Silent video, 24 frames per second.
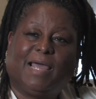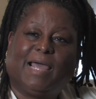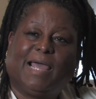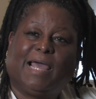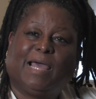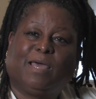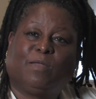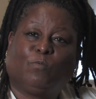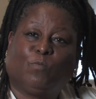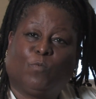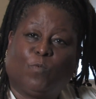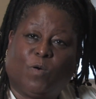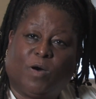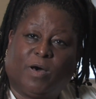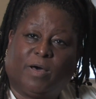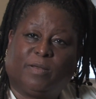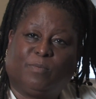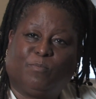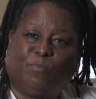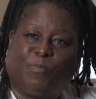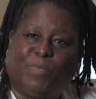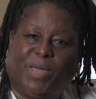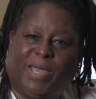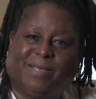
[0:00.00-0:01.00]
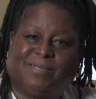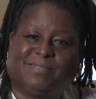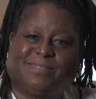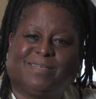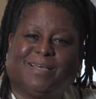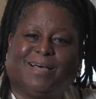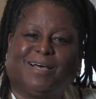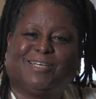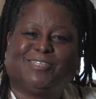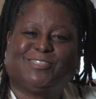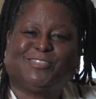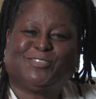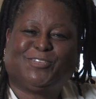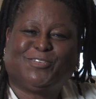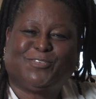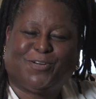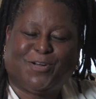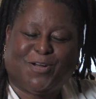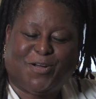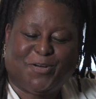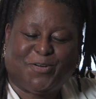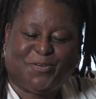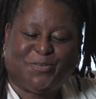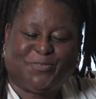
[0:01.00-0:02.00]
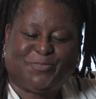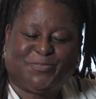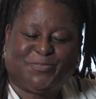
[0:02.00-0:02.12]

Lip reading: and one makes us grow.